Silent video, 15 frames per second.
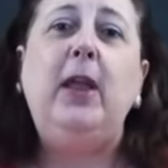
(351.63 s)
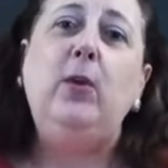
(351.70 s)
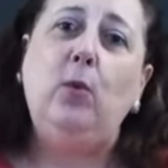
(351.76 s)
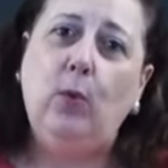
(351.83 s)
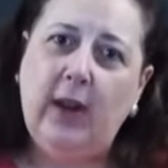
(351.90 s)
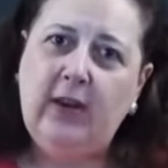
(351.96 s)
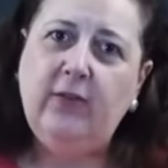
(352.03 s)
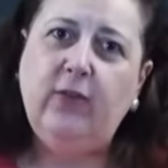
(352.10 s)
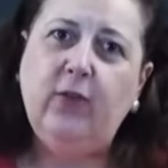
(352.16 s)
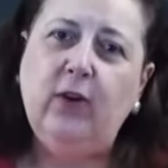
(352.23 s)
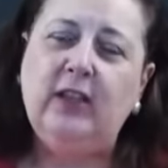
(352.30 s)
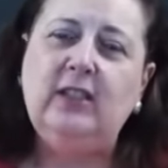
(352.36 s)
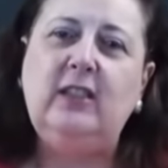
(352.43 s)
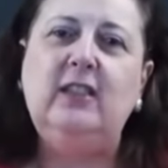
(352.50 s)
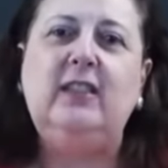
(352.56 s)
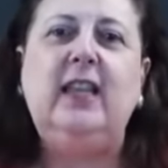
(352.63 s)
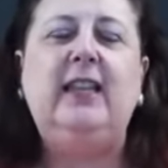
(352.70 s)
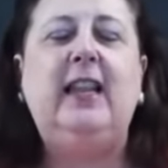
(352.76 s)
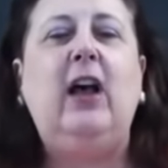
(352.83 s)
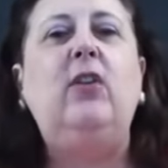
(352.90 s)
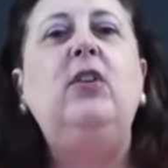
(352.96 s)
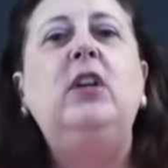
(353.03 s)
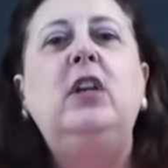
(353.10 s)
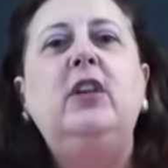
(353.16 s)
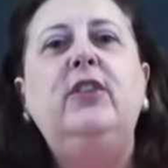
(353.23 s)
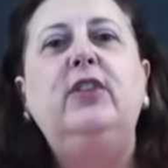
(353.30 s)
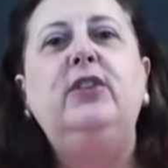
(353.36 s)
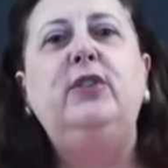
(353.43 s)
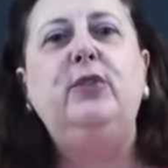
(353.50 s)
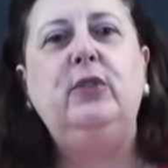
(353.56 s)
and wait for us to send out
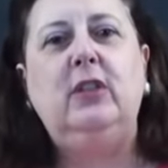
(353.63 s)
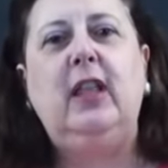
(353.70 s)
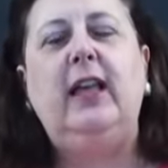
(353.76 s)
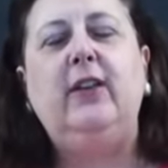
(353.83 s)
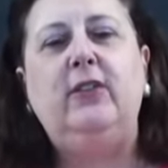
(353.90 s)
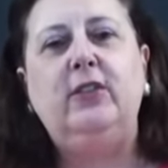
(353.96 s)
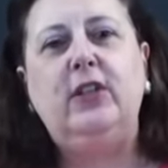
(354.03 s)
the newsletter.